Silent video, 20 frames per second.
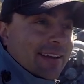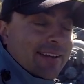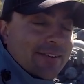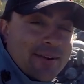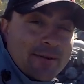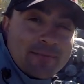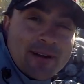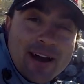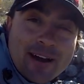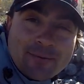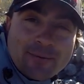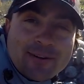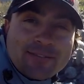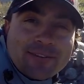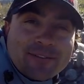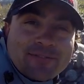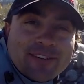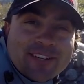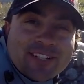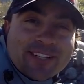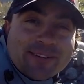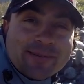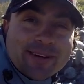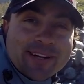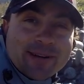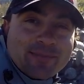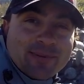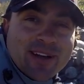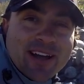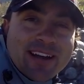You know, I'm not a river
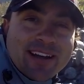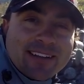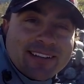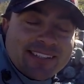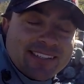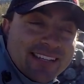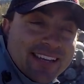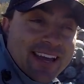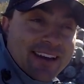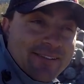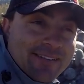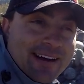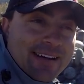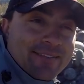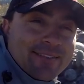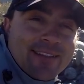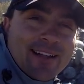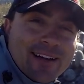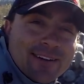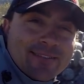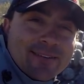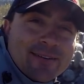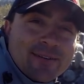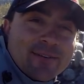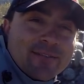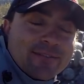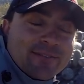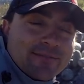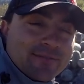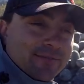fisherman. You probably see I don't have a lot of
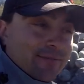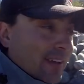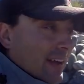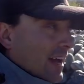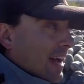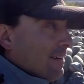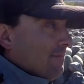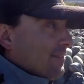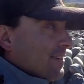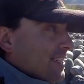river uh,